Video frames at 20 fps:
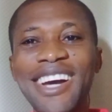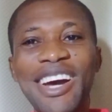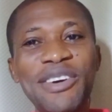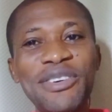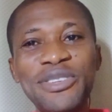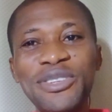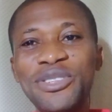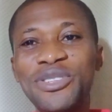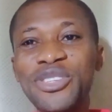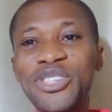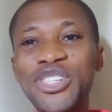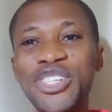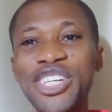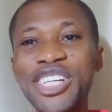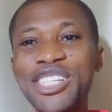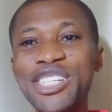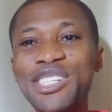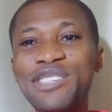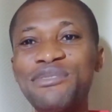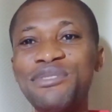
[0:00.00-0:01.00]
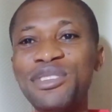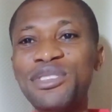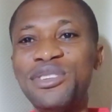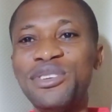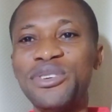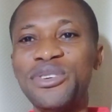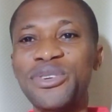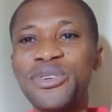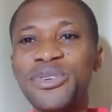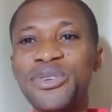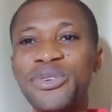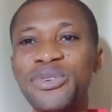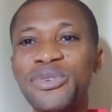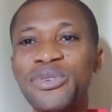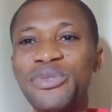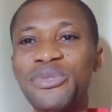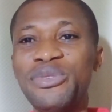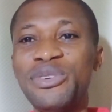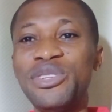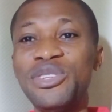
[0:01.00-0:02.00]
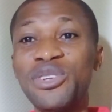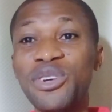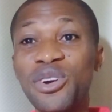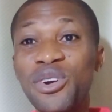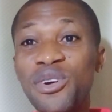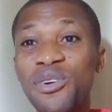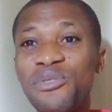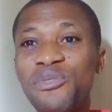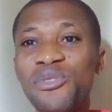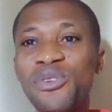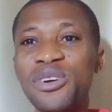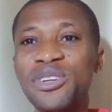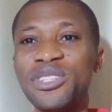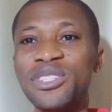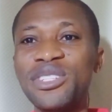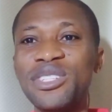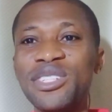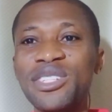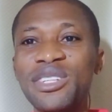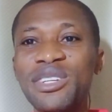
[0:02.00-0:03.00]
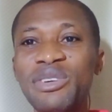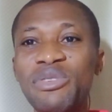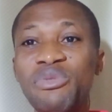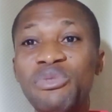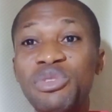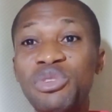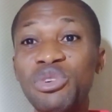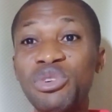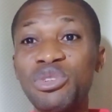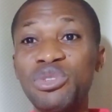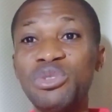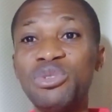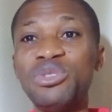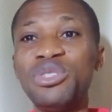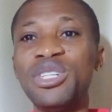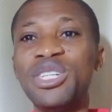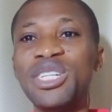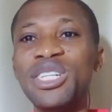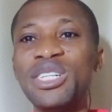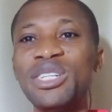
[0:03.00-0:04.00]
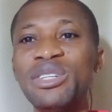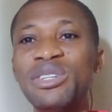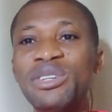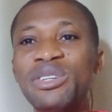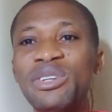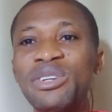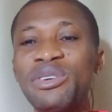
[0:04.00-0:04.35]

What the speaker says: I wanted to share this video with your loved ones, with your children,